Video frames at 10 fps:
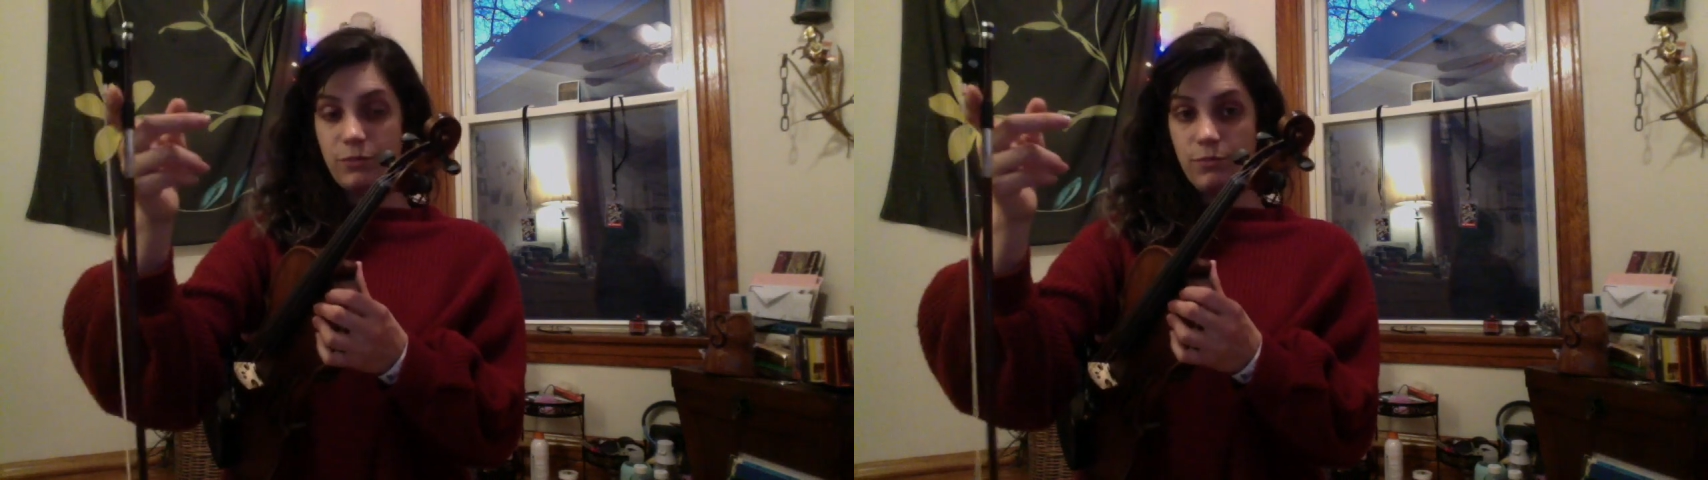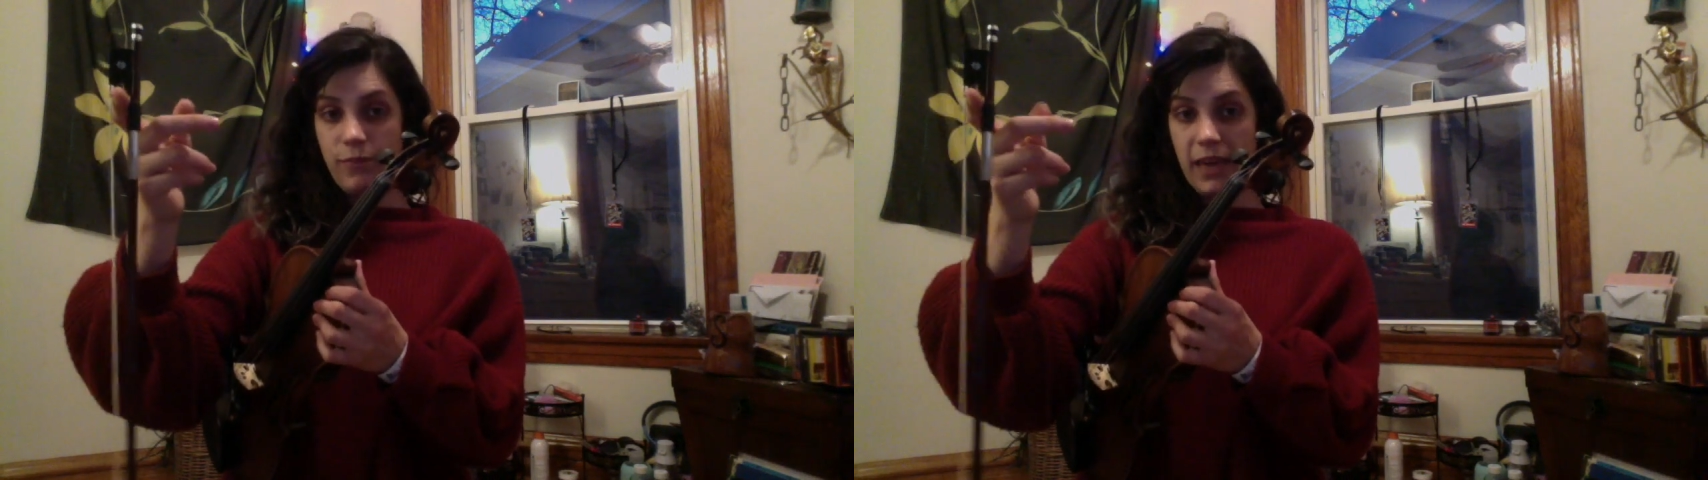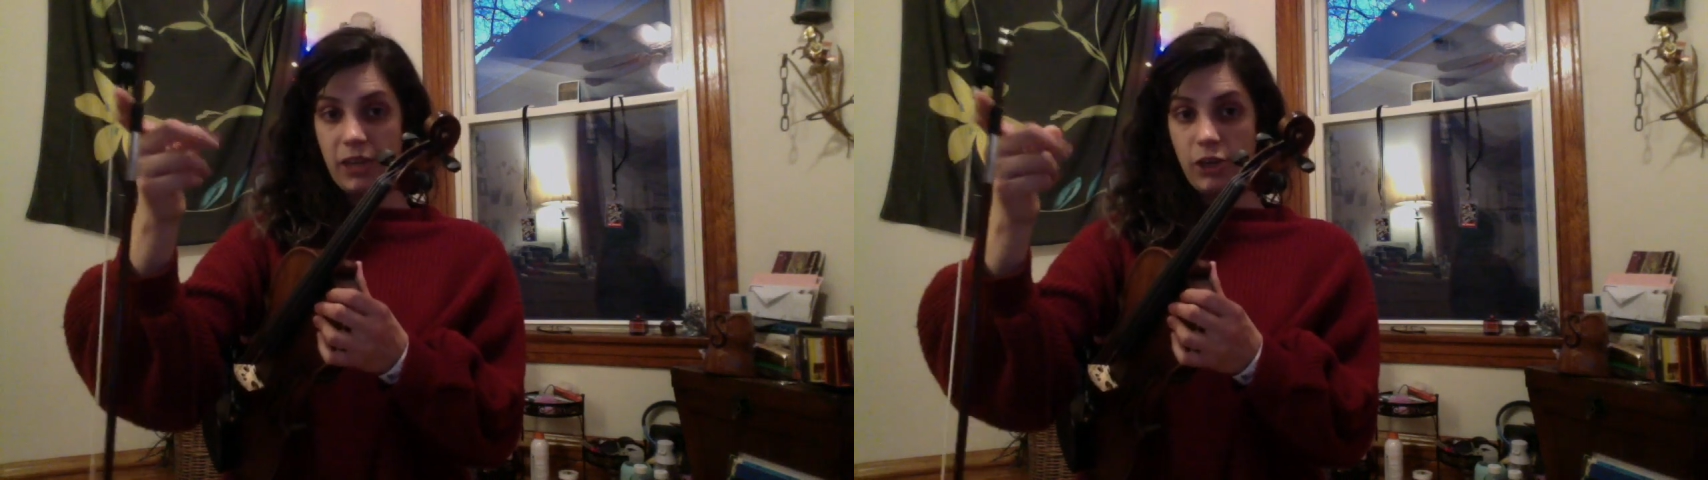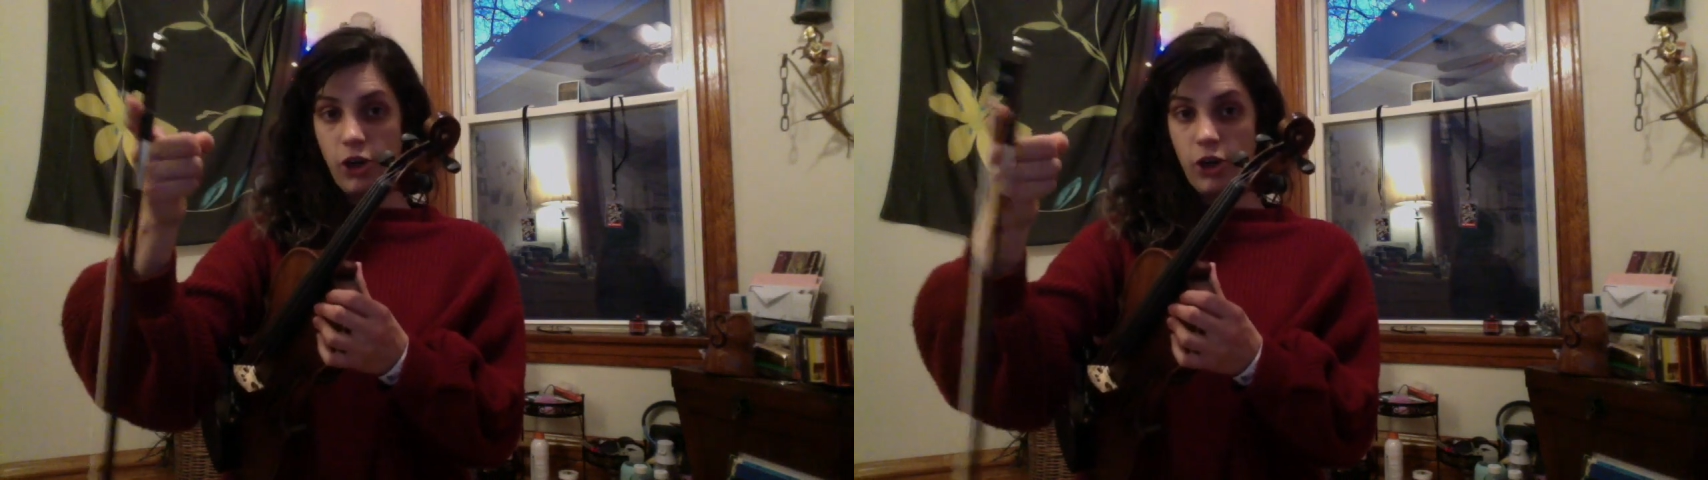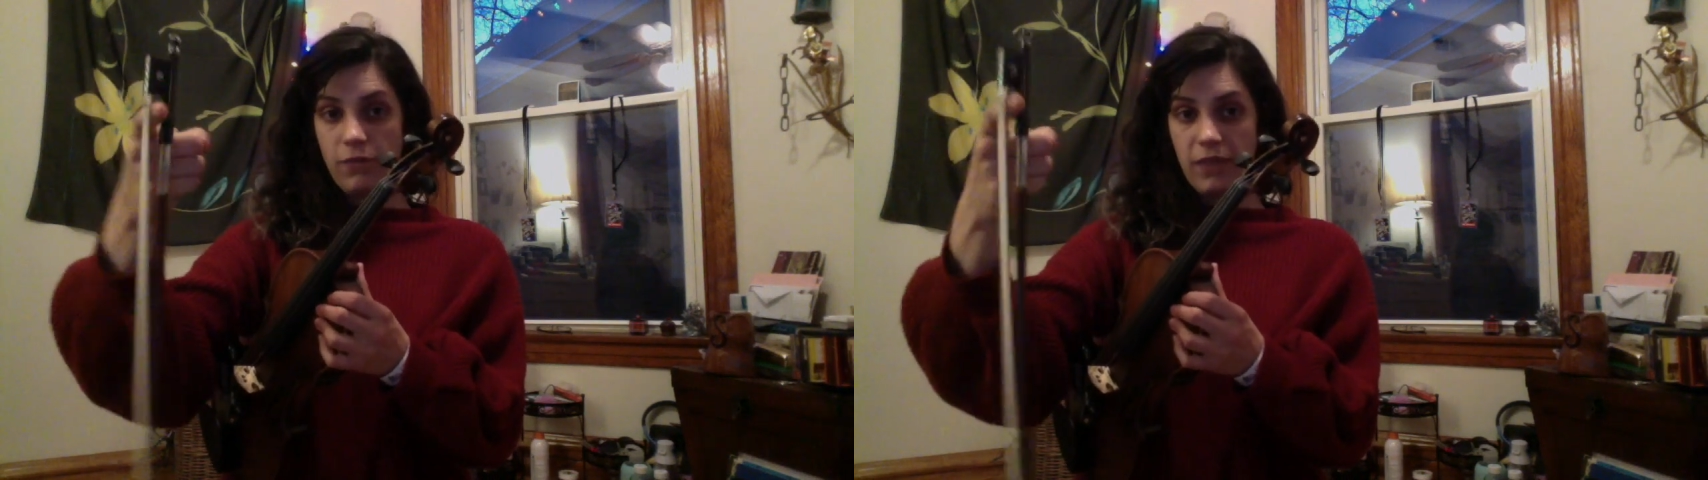make your
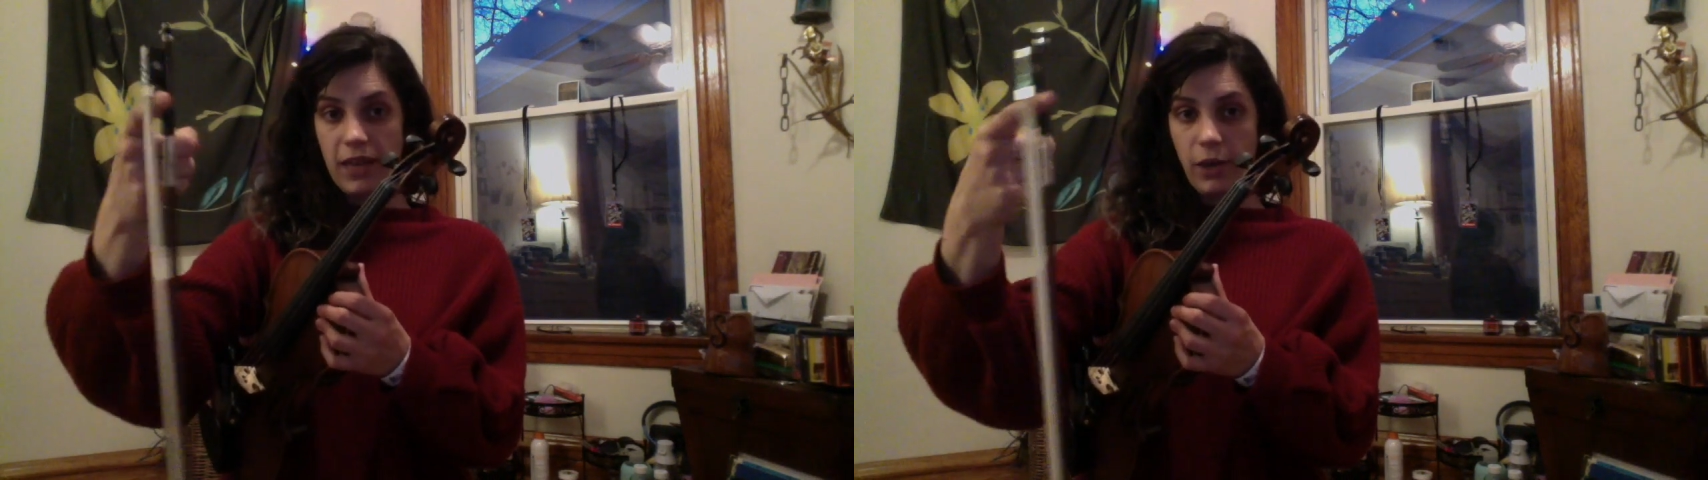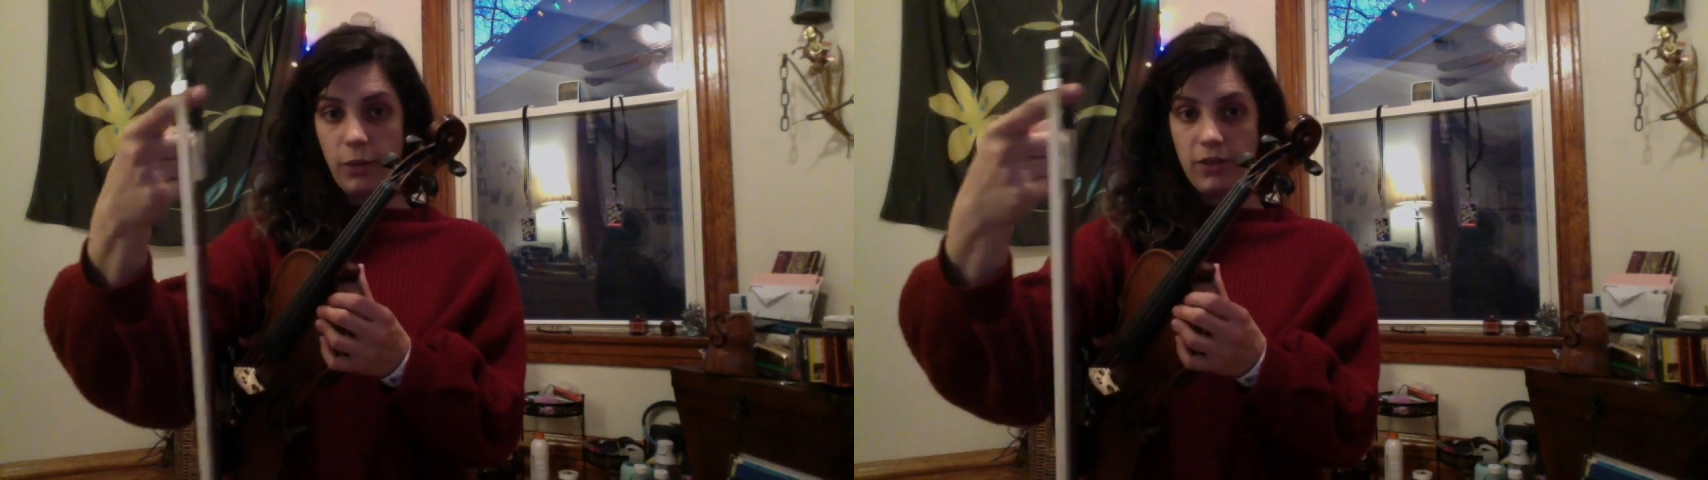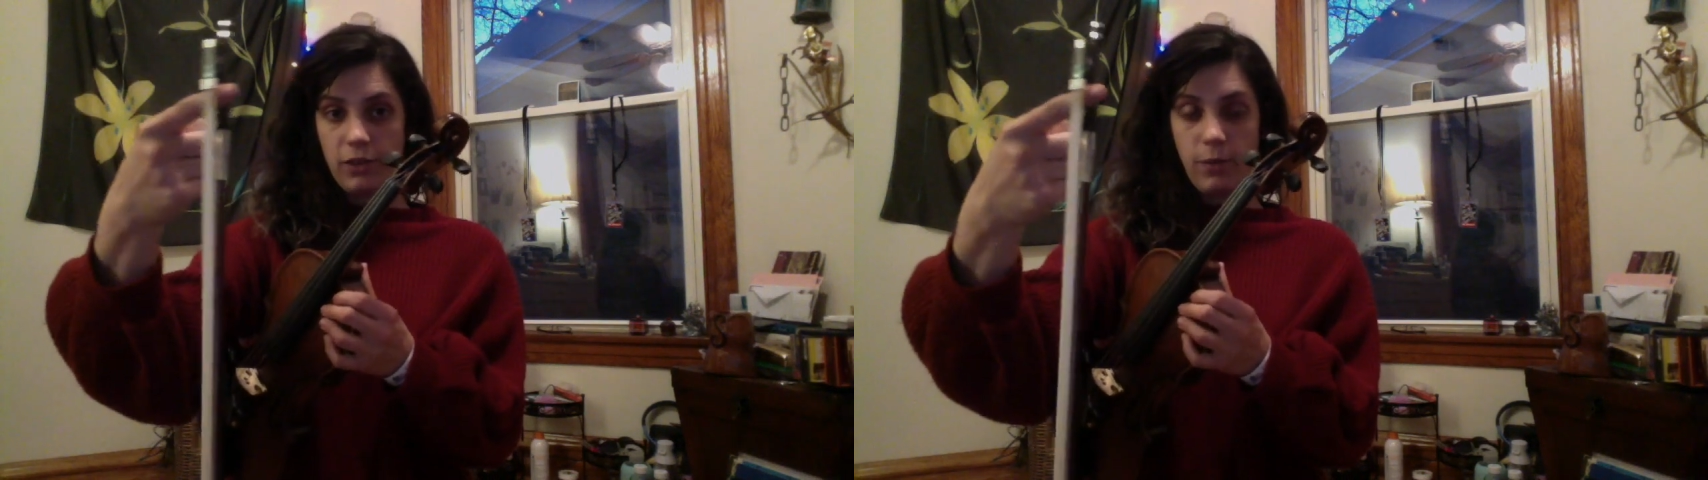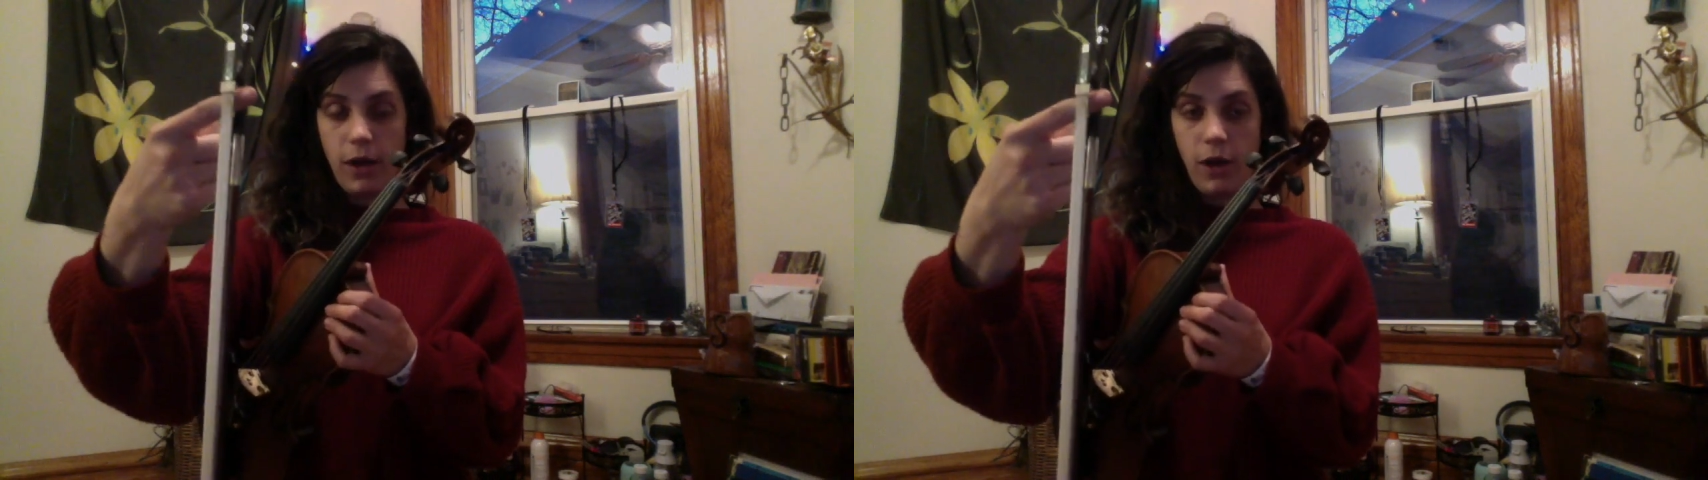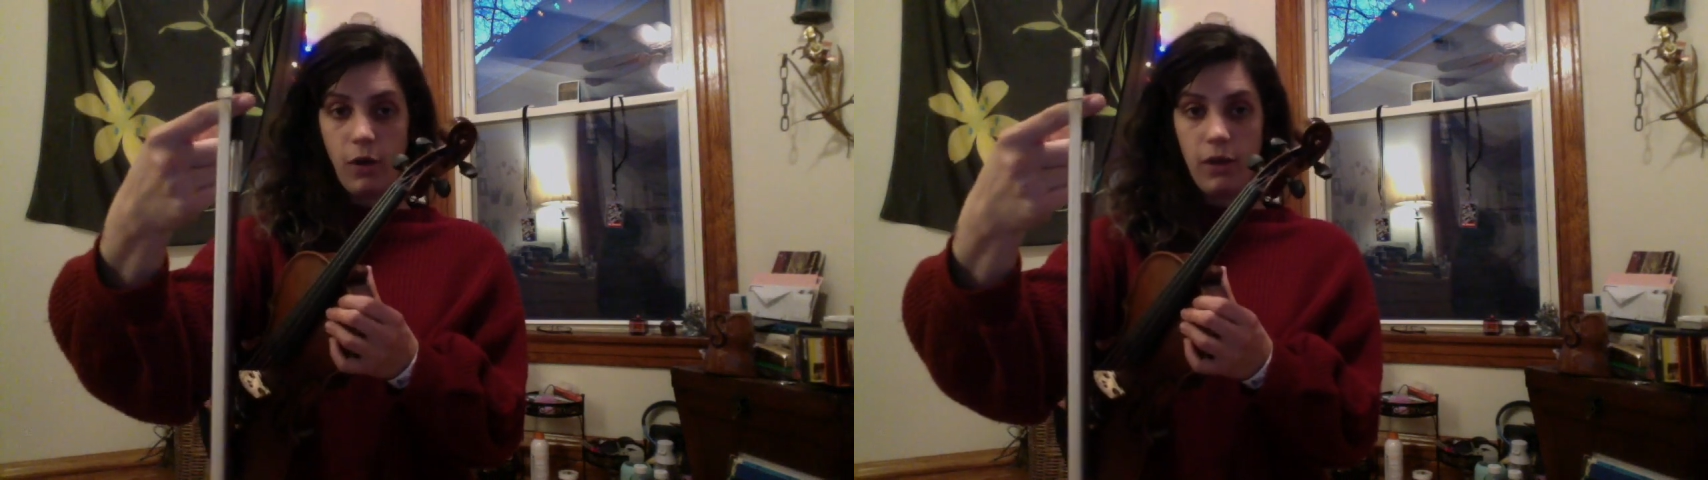hook finger with your
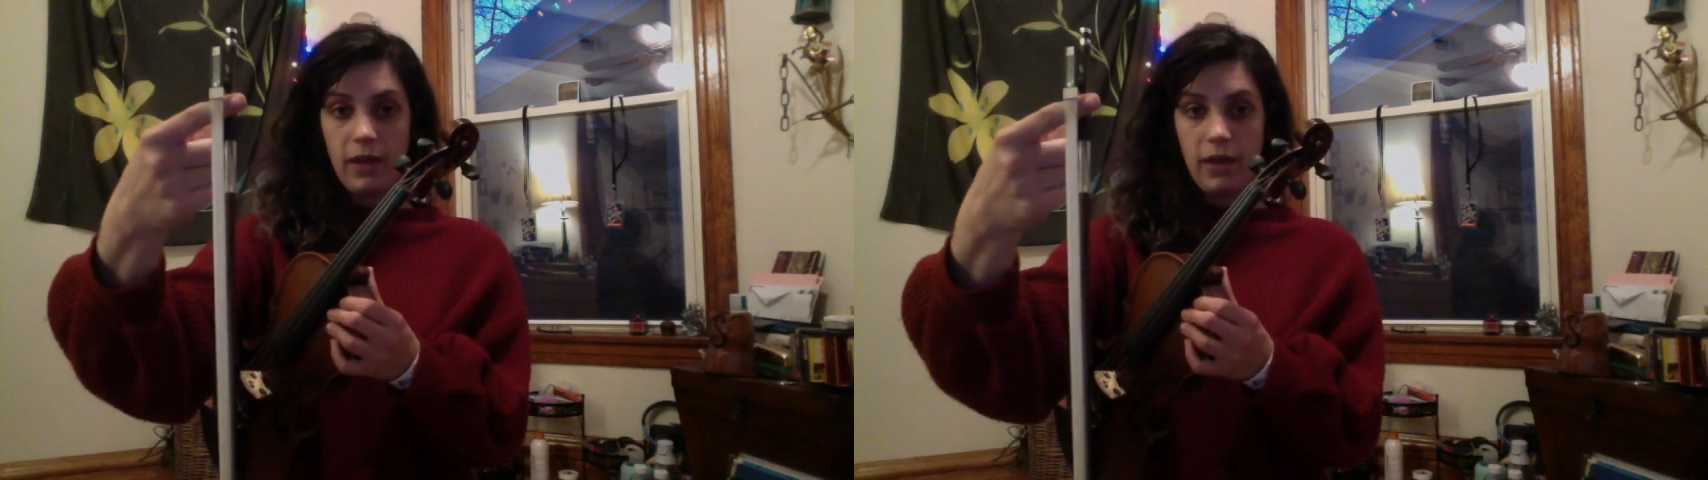bow